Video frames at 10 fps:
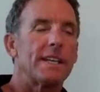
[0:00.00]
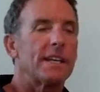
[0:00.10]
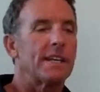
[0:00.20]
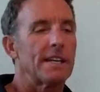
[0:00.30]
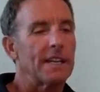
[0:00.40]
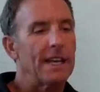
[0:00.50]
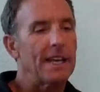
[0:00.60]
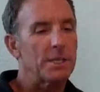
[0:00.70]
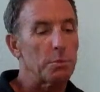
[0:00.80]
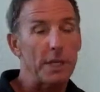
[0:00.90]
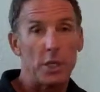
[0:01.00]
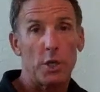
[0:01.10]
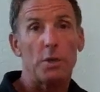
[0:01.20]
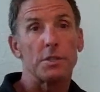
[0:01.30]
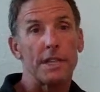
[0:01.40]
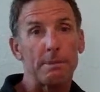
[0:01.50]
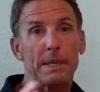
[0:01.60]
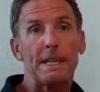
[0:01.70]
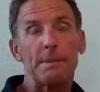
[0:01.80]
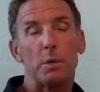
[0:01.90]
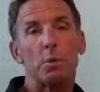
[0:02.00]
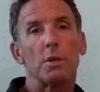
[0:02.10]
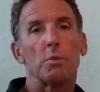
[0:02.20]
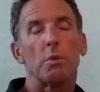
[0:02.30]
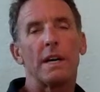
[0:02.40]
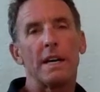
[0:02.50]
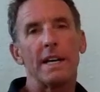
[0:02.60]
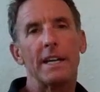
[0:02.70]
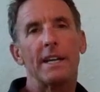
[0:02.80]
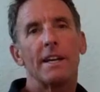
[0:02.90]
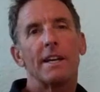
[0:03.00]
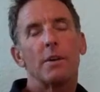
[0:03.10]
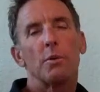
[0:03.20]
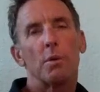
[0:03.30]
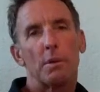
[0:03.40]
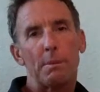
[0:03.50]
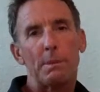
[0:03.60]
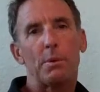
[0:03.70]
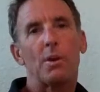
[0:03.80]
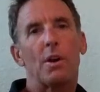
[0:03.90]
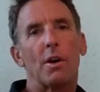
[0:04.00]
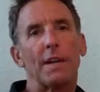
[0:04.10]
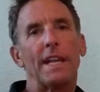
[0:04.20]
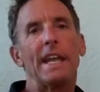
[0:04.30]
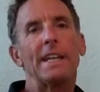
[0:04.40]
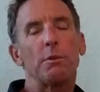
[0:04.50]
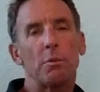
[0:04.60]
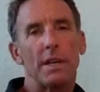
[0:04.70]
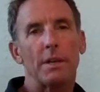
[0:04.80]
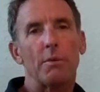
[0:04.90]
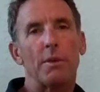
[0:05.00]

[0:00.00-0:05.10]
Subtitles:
And as we know, there's an epidemic worldwide where people are gaining weight.